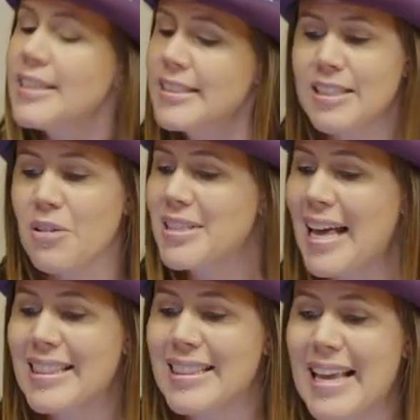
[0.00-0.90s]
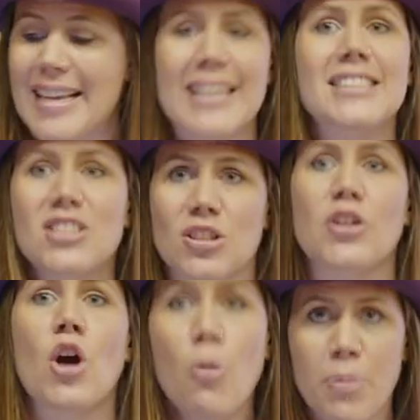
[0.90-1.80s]
so that they can start
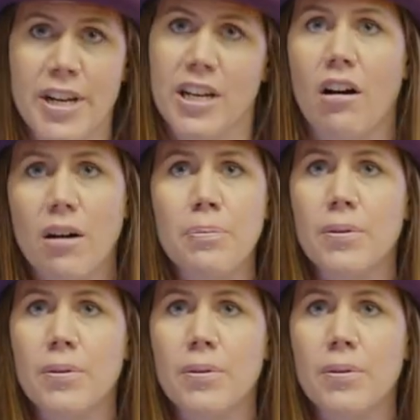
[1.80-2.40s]
opening up,